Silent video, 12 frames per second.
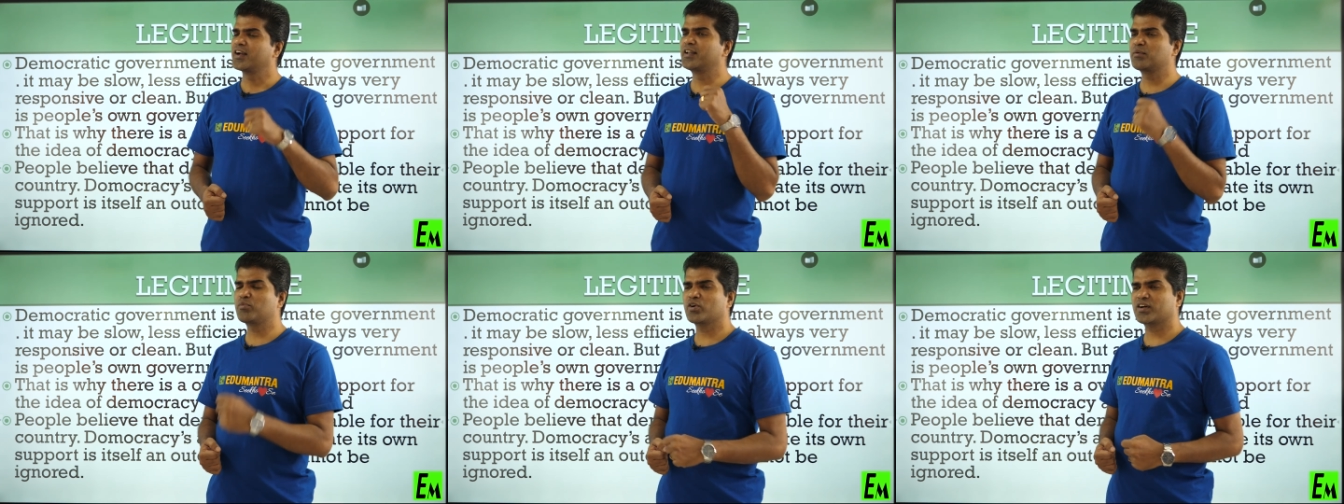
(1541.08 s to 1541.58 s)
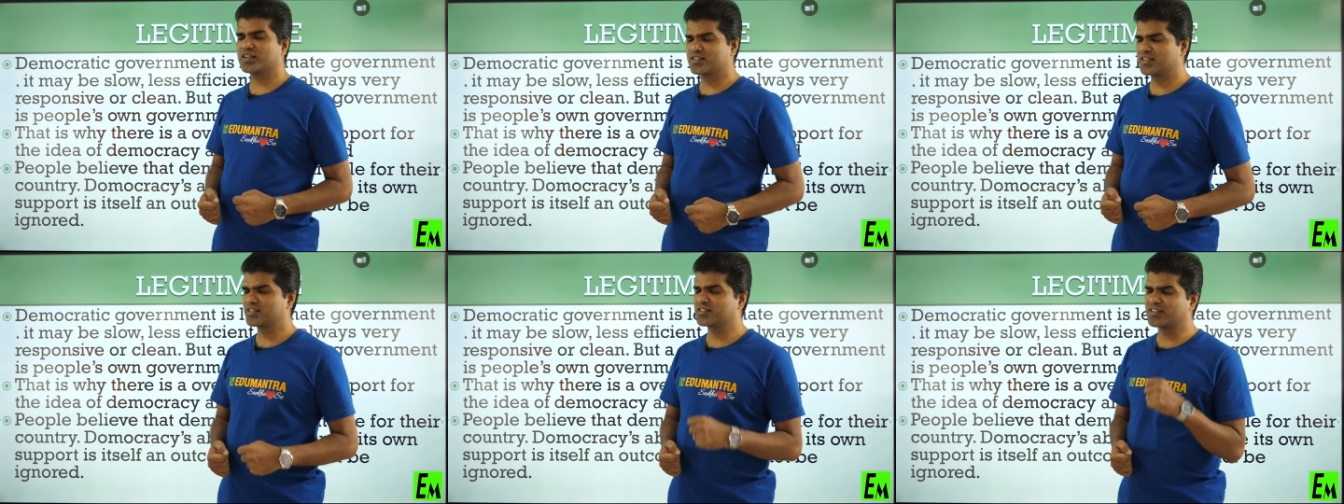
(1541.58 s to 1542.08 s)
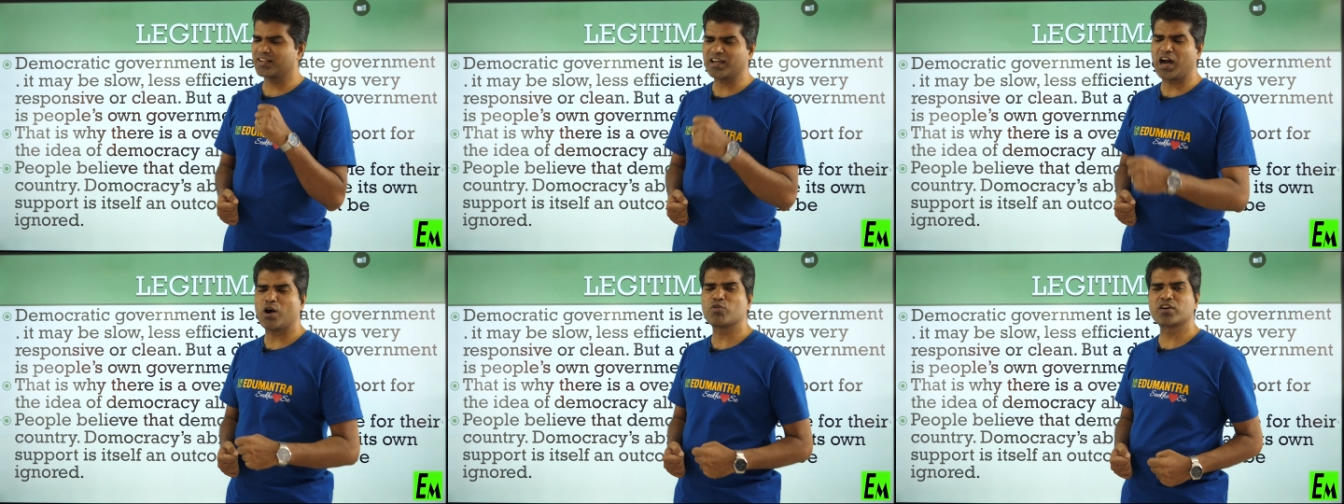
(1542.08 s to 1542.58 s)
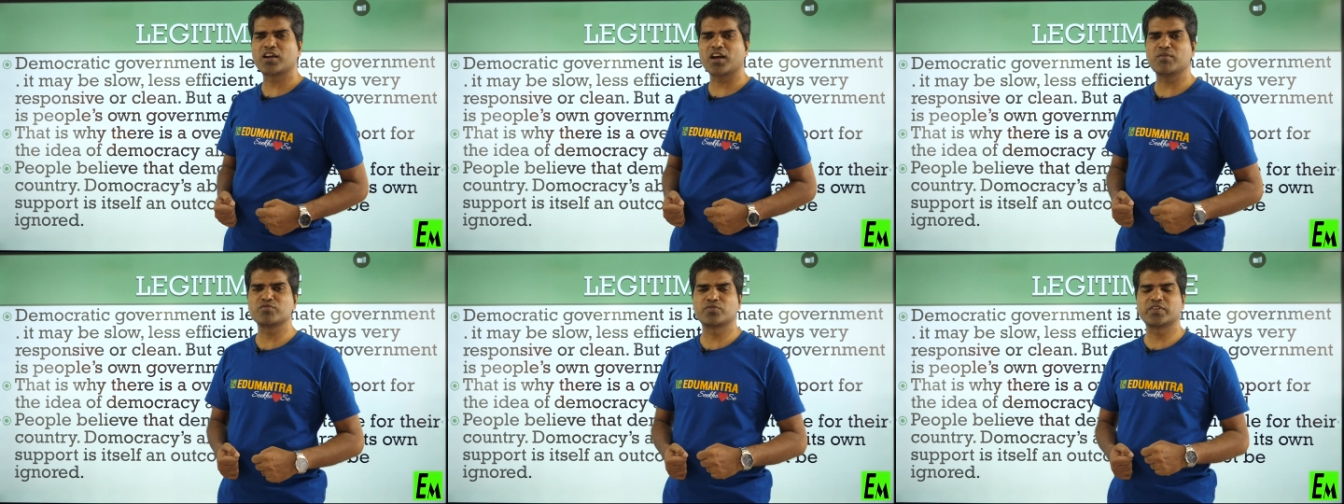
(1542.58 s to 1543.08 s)
democracy's three
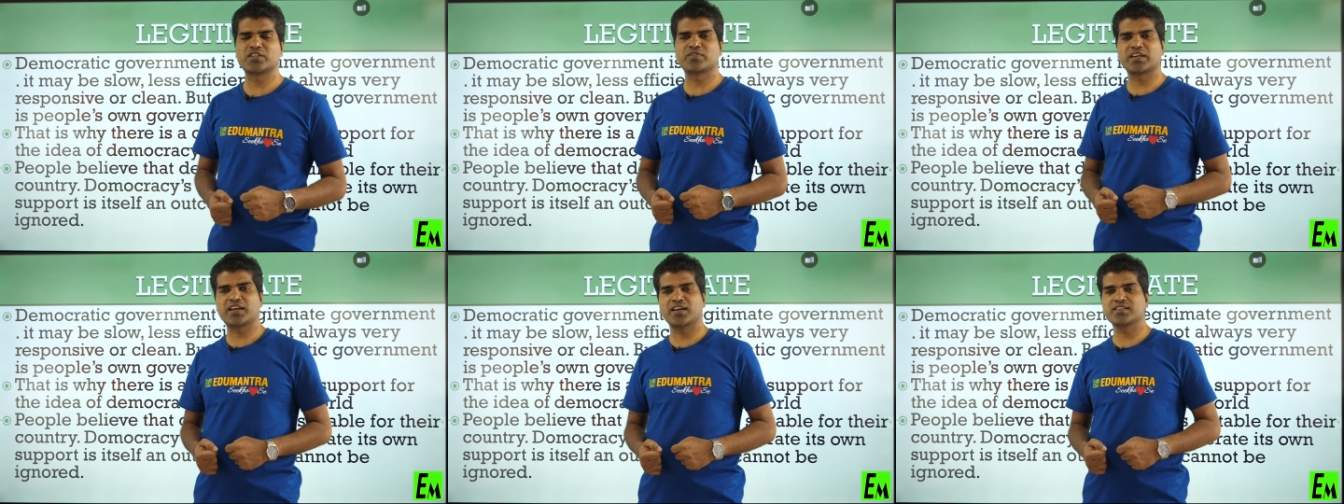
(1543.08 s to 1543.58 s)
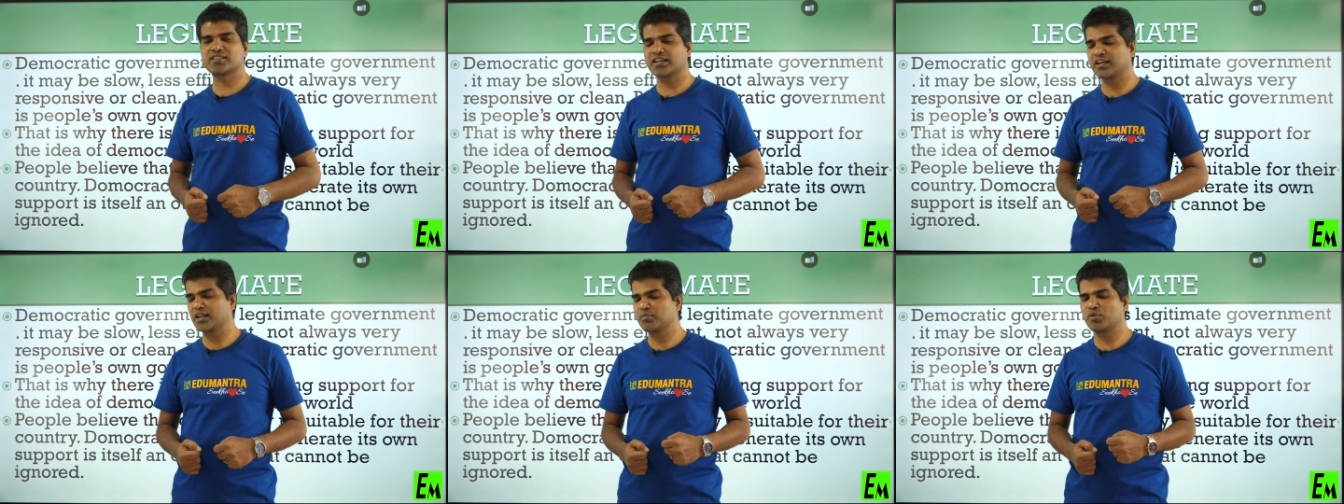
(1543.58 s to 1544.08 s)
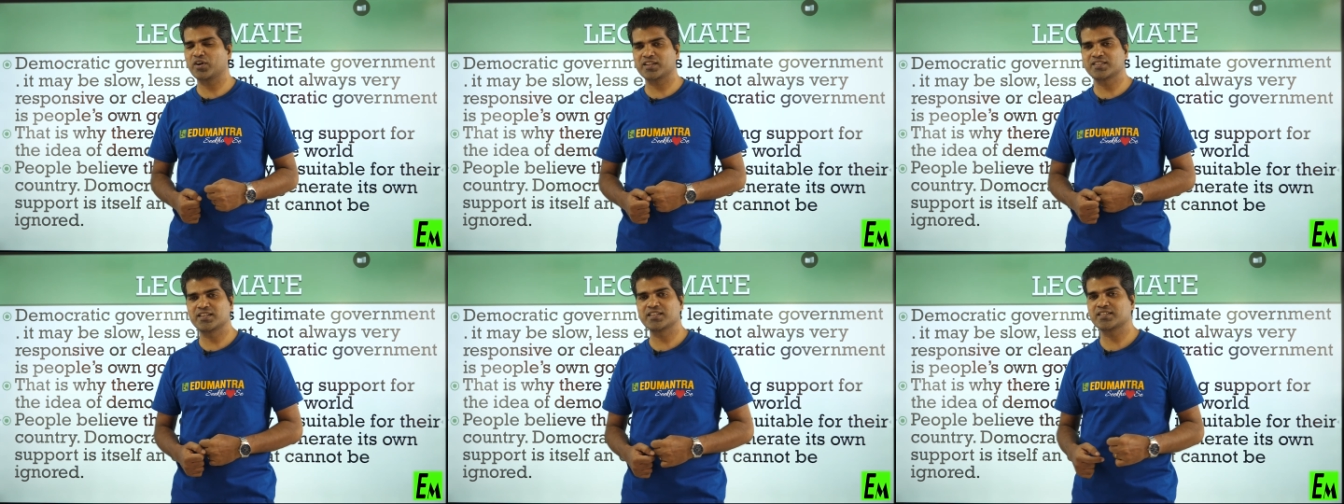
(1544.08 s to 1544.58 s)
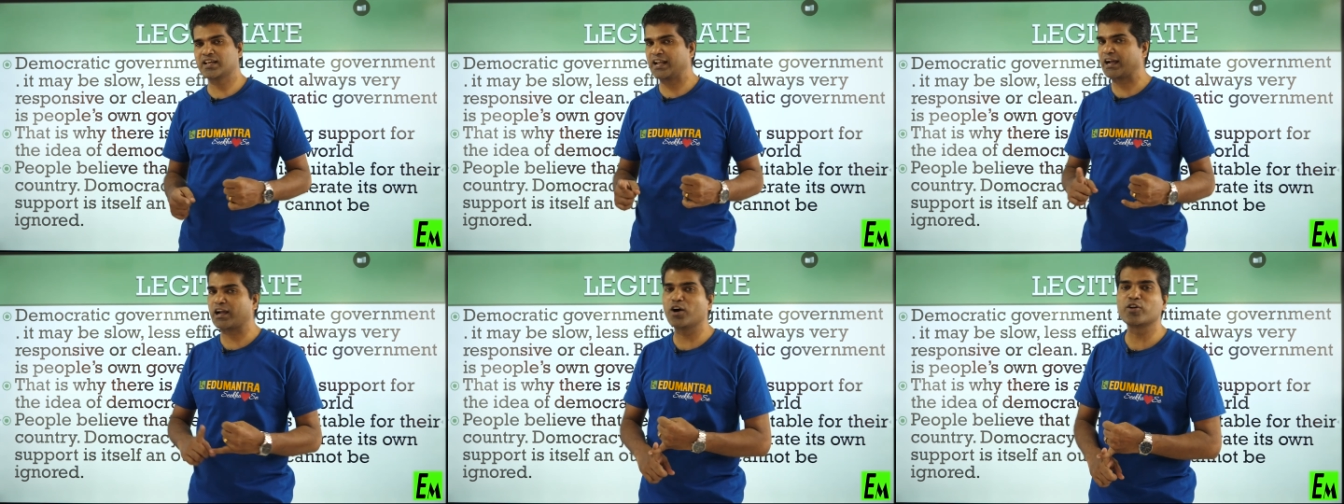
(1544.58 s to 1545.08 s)
outcomes, which we can say democracy is an
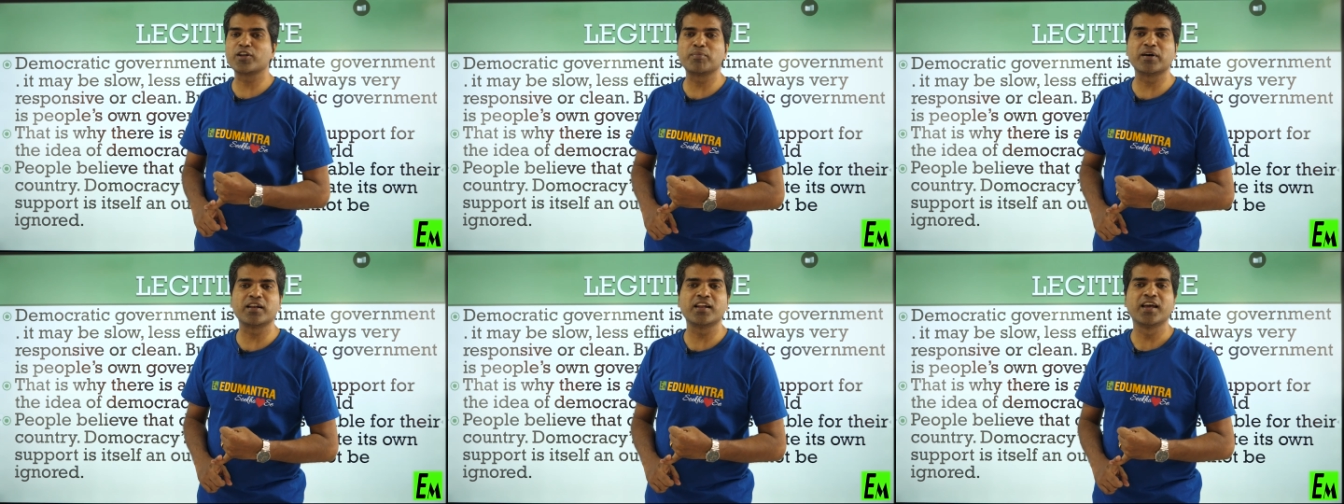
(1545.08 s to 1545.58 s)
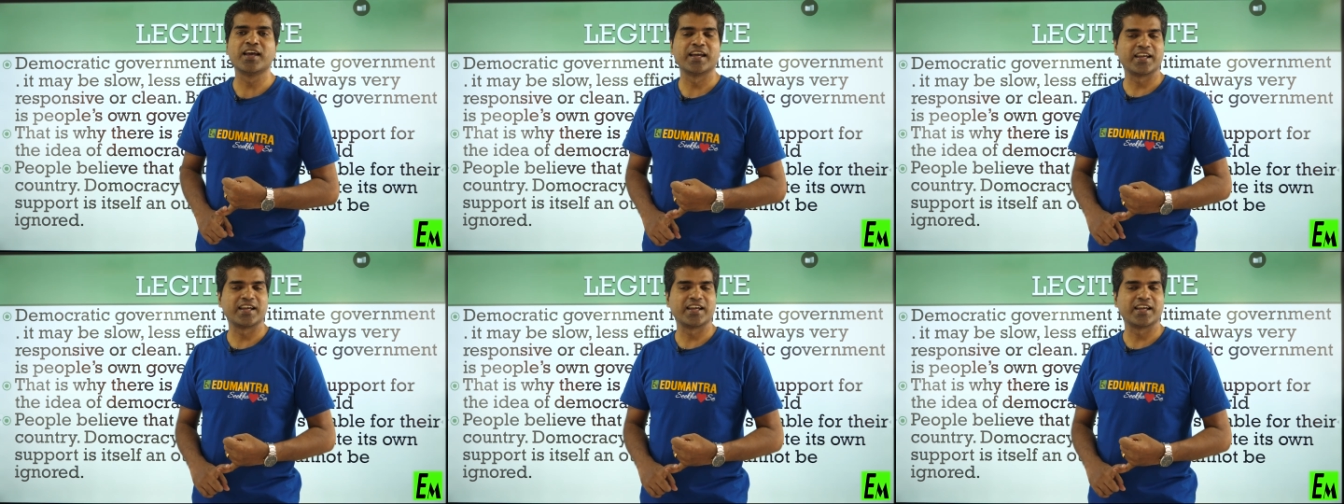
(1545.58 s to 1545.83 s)
accountable,